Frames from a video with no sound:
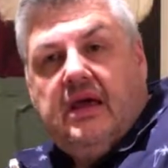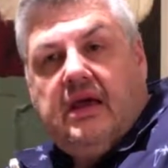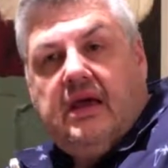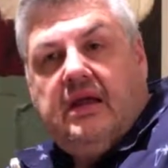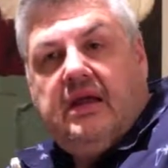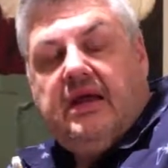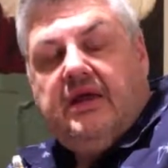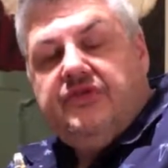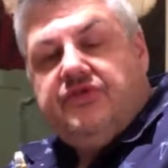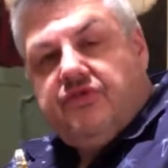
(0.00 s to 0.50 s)

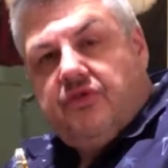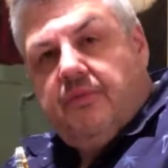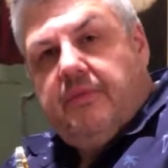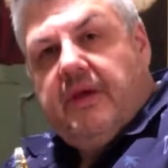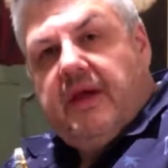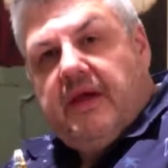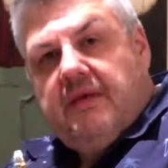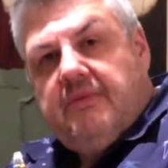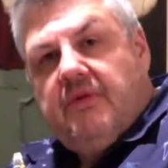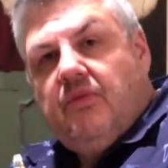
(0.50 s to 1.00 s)
And Hester
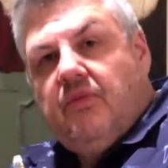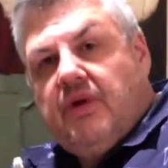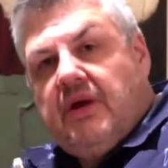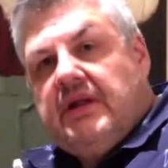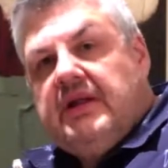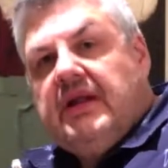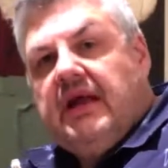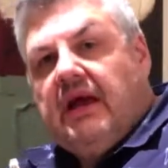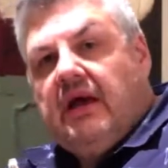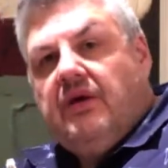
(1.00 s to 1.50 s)
Bateman
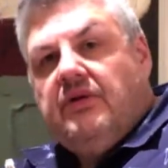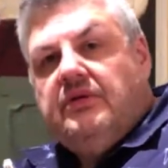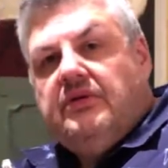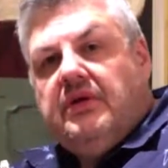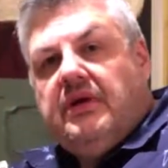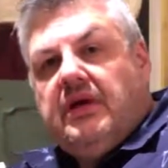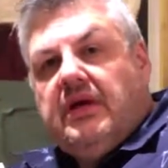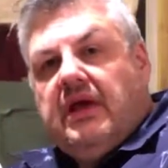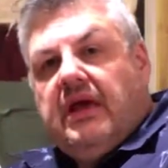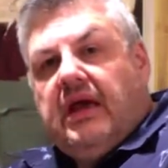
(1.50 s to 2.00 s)
went
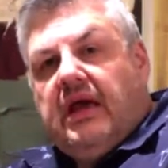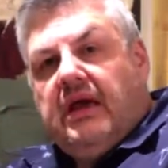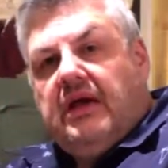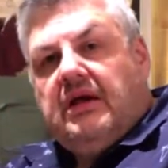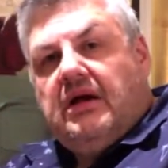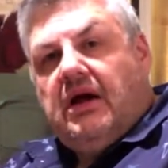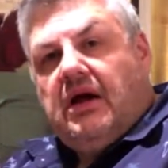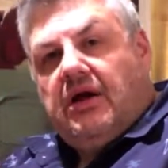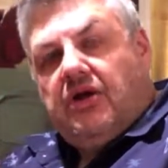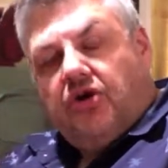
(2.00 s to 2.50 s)
down
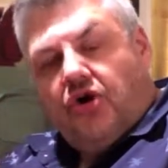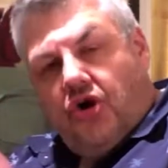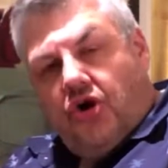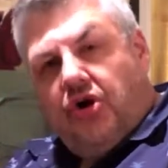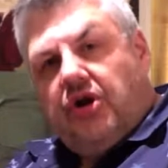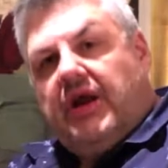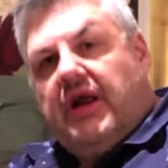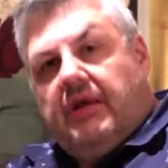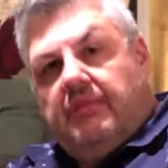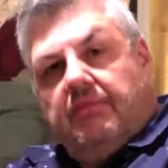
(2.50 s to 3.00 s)
and got
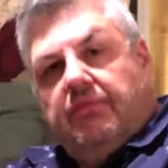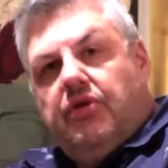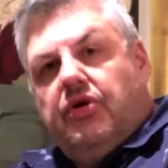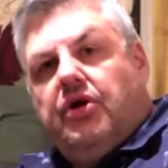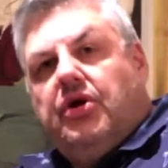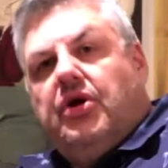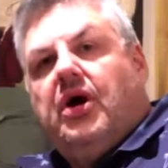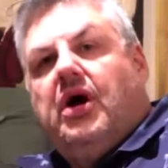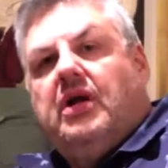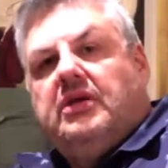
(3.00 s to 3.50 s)
her name
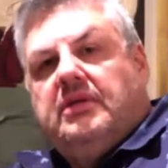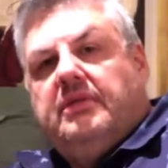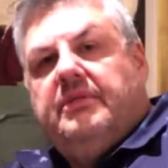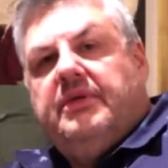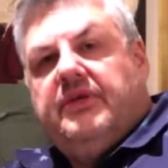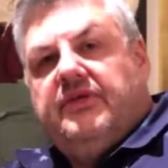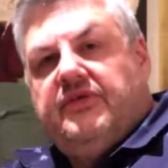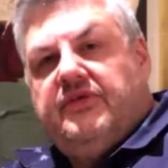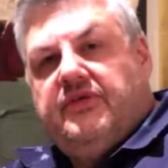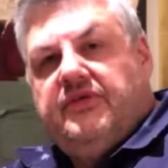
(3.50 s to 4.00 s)
put on the
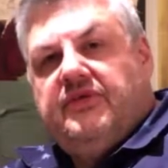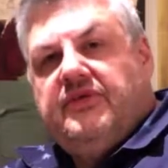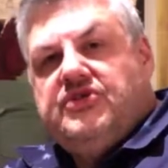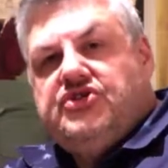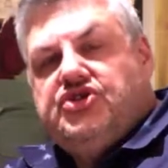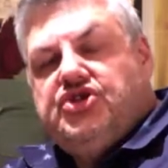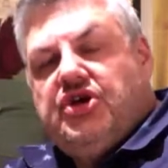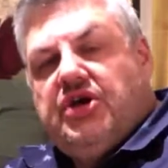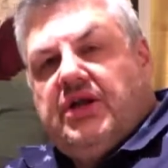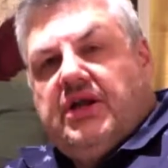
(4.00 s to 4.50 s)
business that
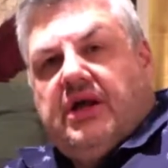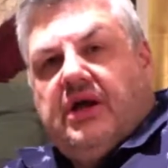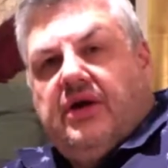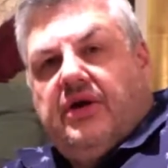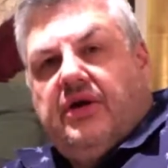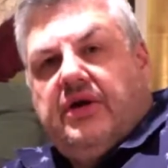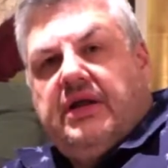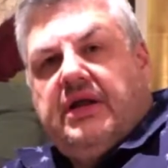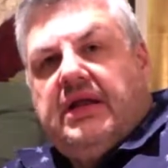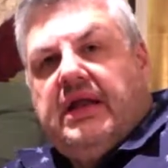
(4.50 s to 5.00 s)
she
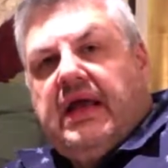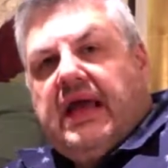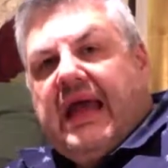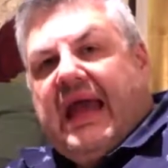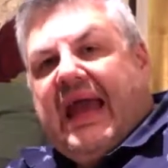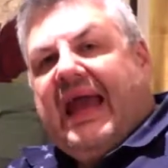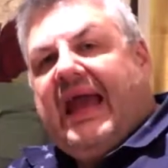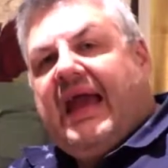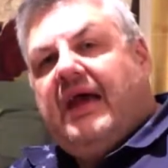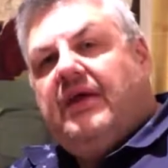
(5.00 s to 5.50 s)
inherited.
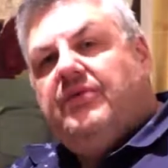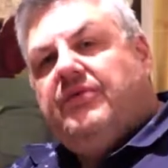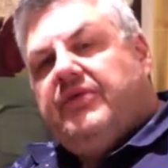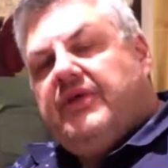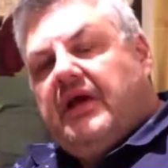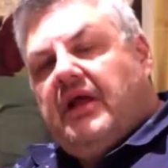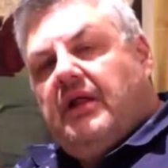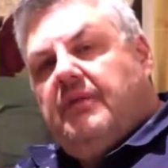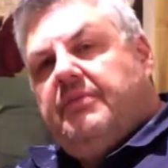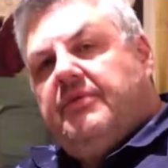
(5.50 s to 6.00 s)
And with
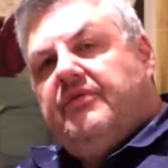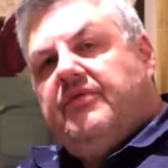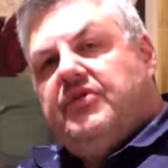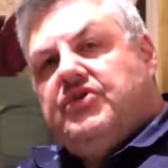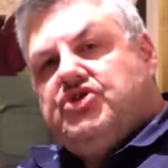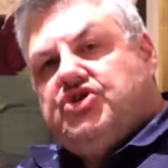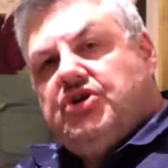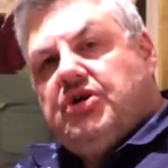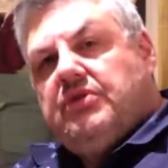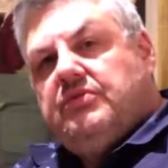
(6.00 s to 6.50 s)
the help of
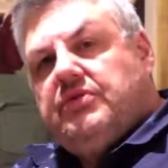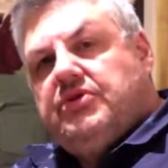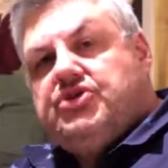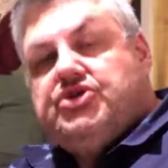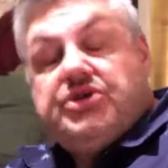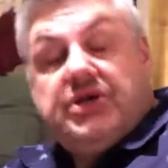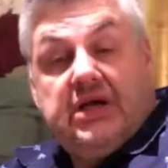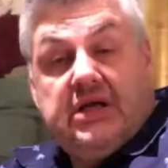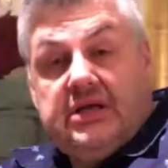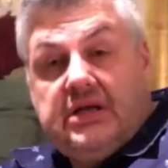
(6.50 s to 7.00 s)
her children,
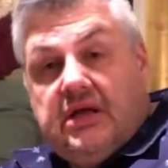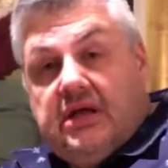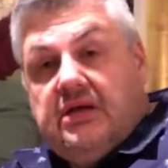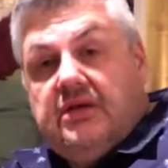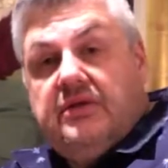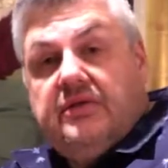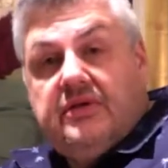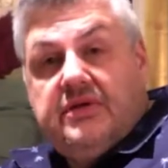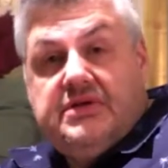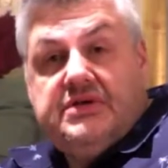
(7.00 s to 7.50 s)
she
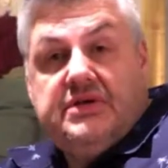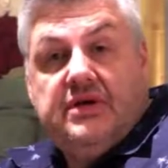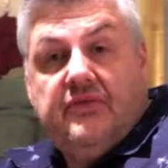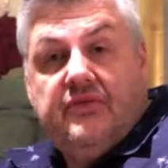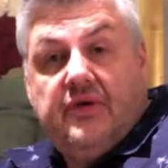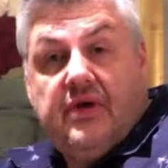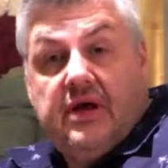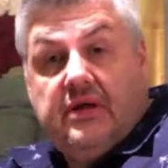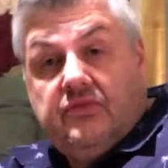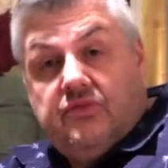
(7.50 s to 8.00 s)
continued the
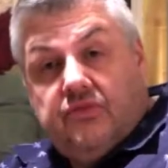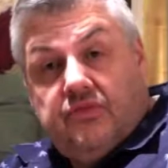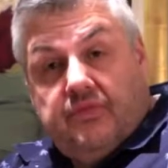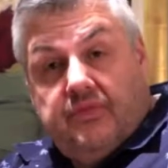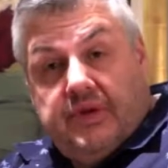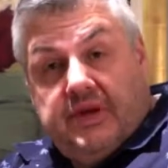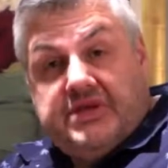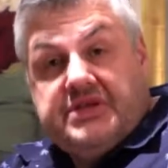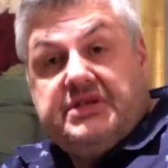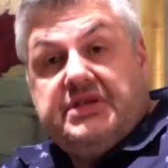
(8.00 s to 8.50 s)
silver
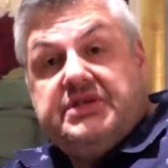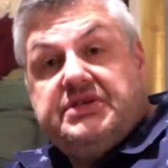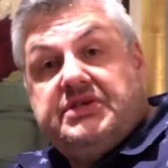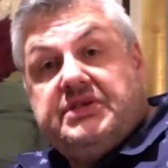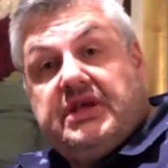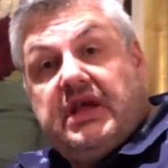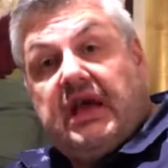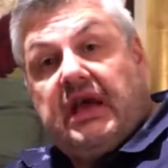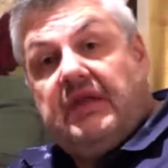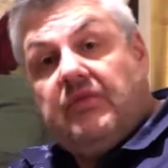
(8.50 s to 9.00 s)
business
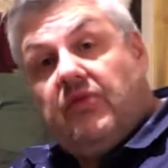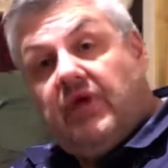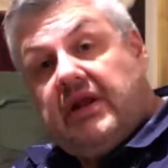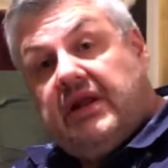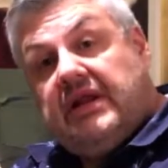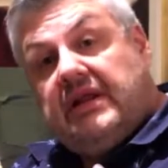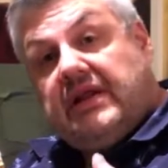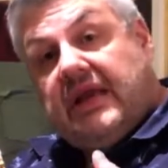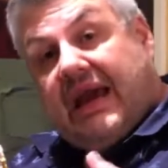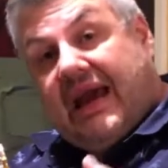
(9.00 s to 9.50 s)
and
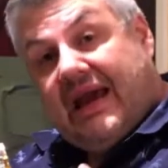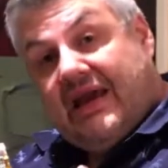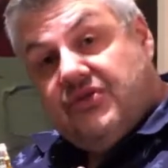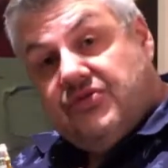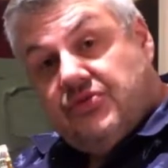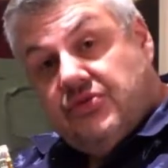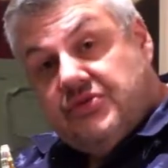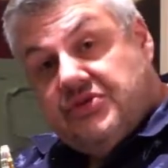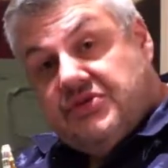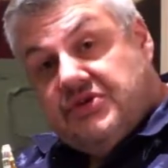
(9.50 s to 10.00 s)
went into
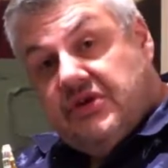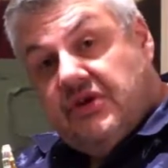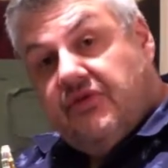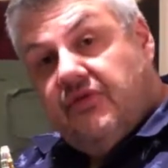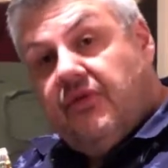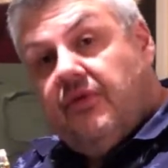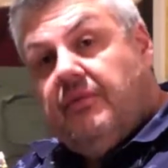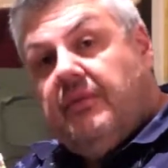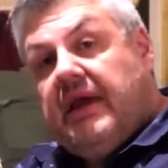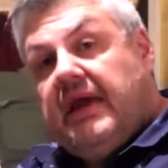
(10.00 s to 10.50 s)
actual
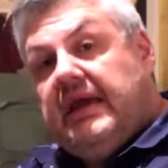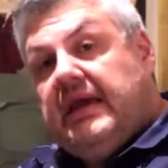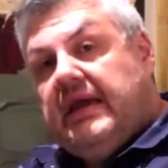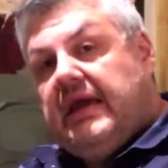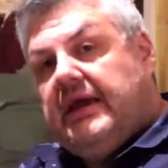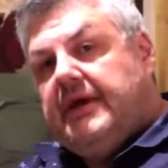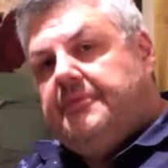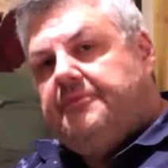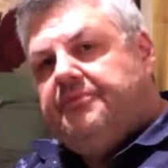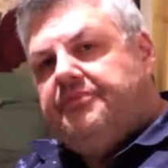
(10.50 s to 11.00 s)
silver
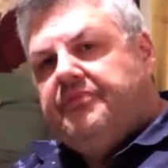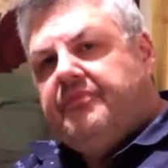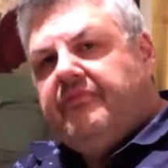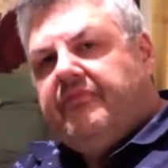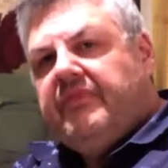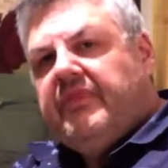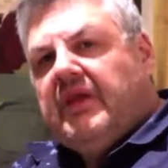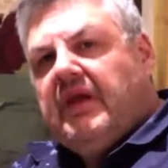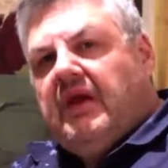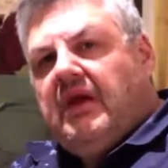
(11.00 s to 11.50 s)
making.
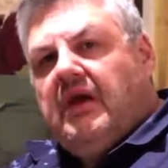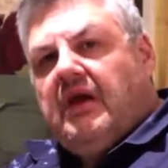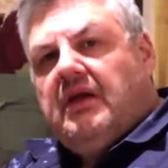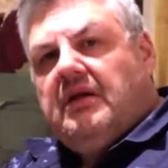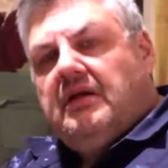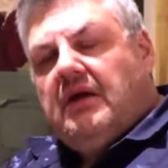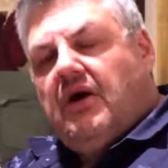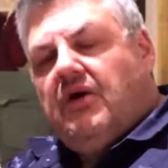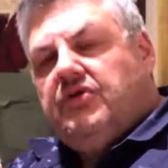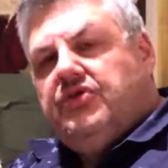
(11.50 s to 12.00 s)

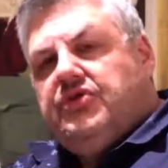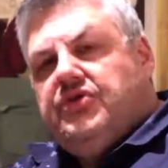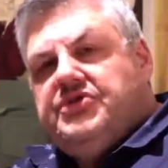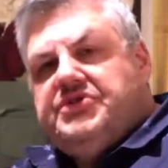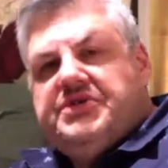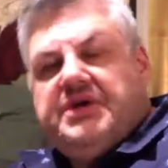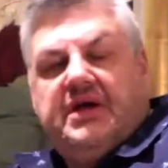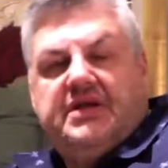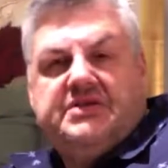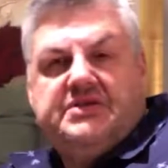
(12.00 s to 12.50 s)
Now her two
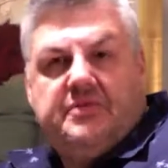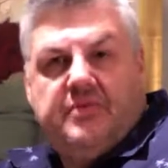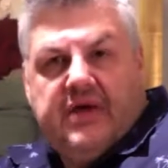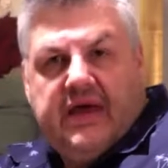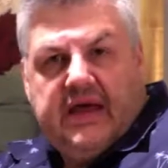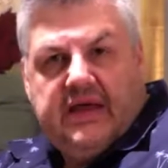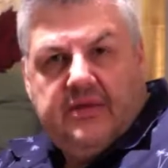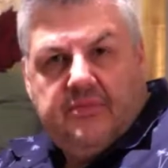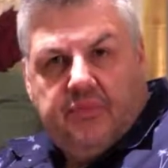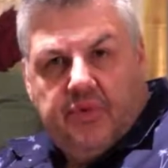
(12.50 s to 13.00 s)
sons have
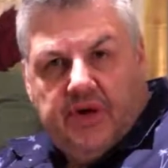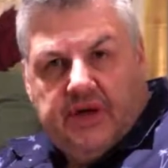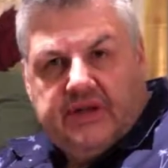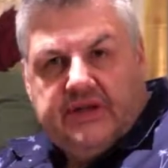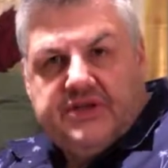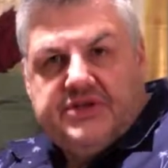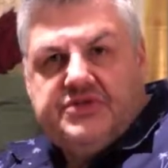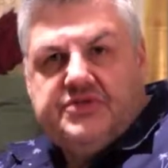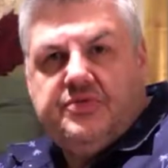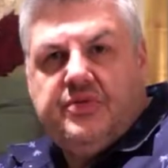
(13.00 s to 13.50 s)
had
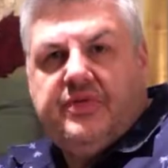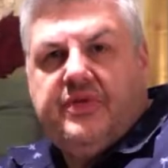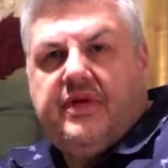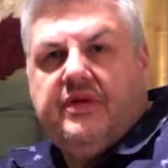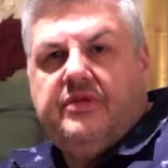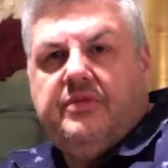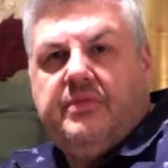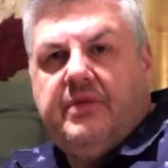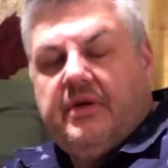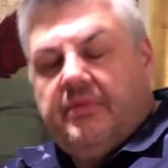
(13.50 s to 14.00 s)
apprenticed with
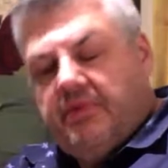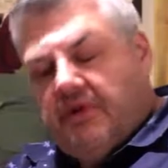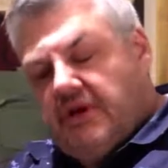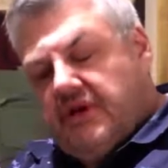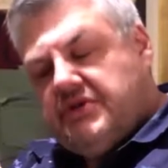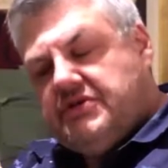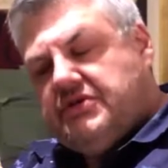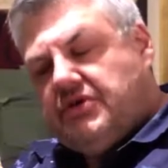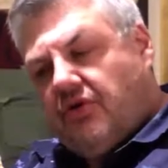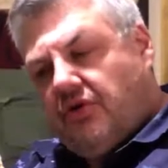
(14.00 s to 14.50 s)
other people
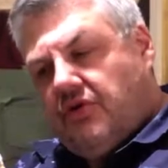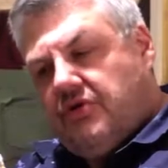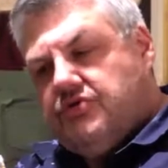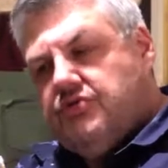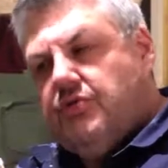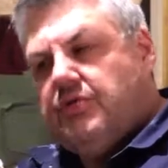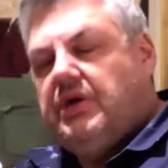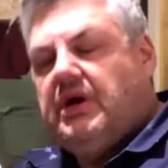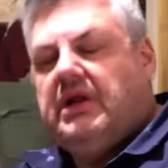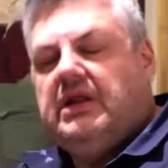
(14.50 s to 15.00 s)
because
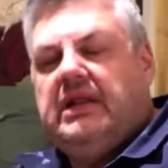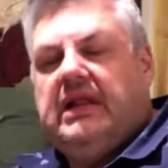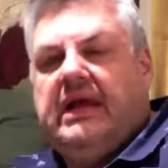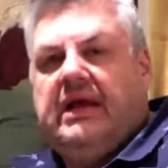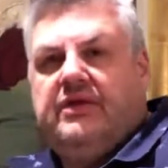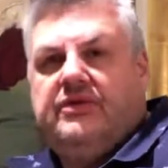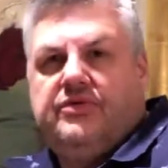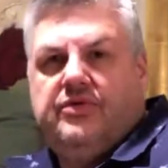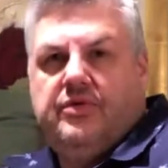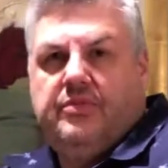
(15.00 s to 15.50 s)
girls were not
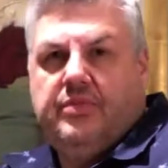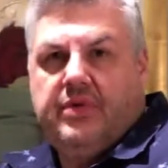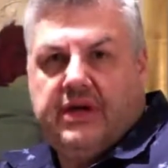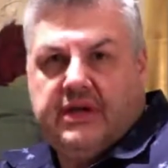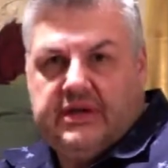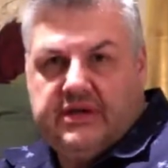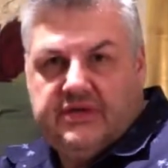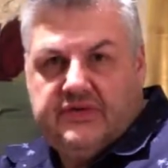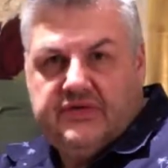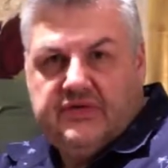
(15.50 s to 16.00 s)
allowed to
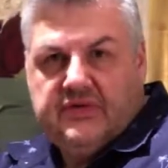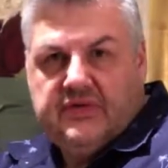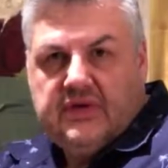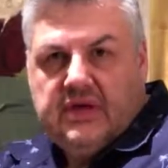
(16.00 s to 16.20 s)
apprentice.